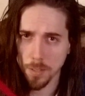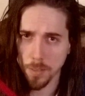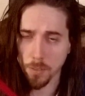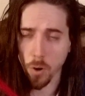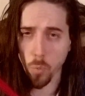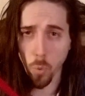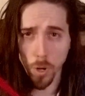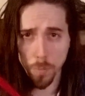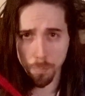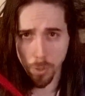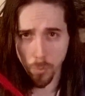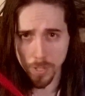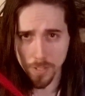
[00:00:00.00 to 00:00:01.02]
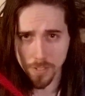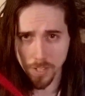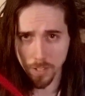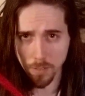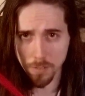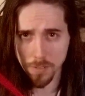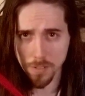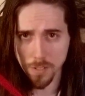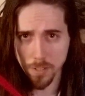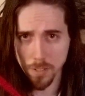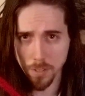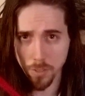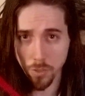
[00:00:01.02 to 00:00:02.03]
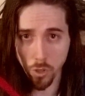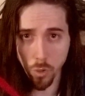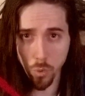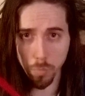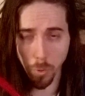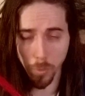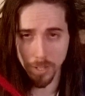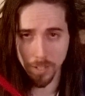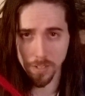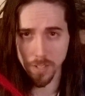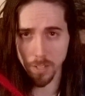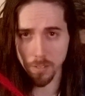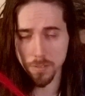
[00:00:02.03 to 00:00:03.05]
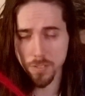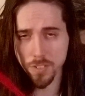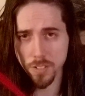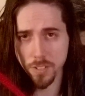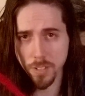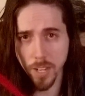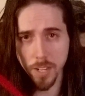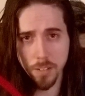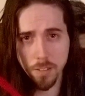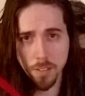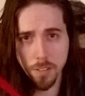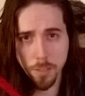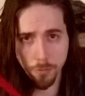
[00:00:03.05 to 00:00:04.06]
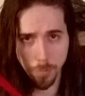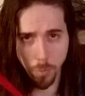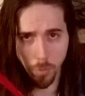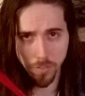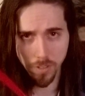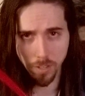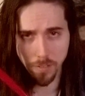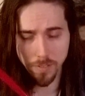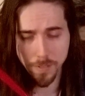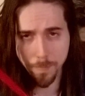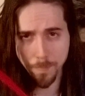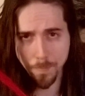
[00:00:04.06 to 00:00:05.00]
There are 1-point skills, 2-point skills, and 3-point skills.